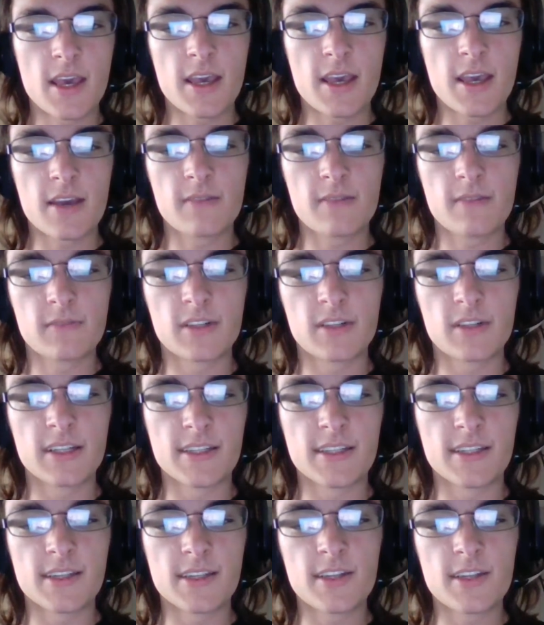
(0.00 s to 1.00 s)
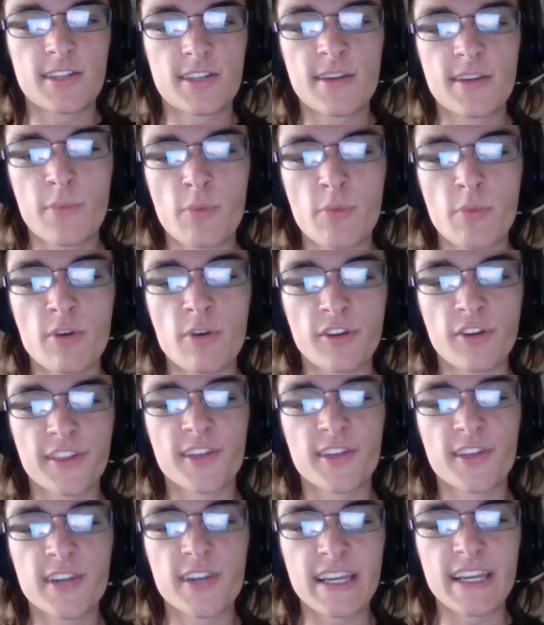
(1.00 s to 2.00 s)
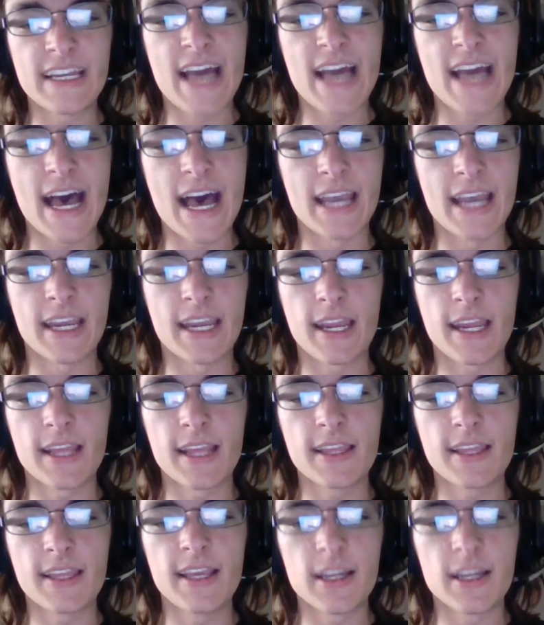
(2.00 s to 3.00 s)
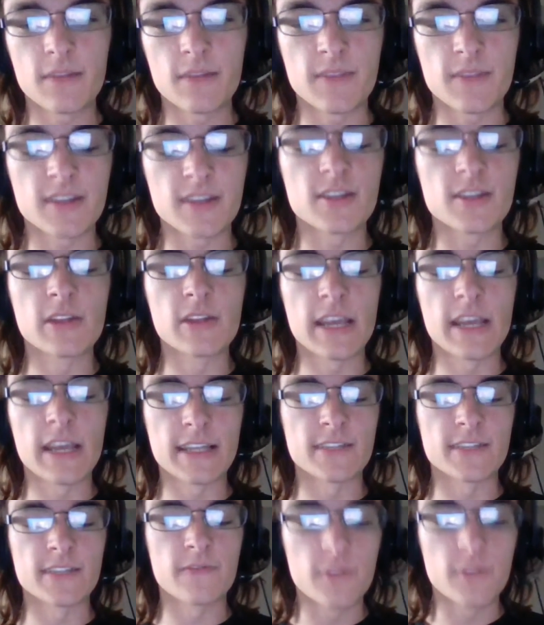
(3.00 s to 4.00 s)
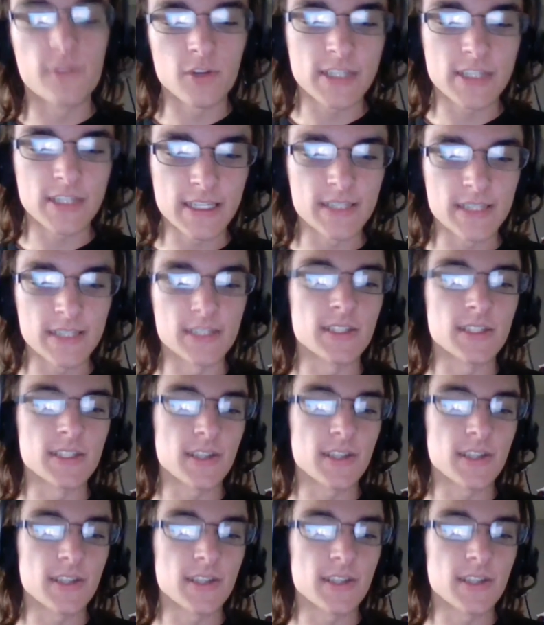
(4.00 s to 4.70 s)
it was Super Bowl 39 at the end of the 2004 season.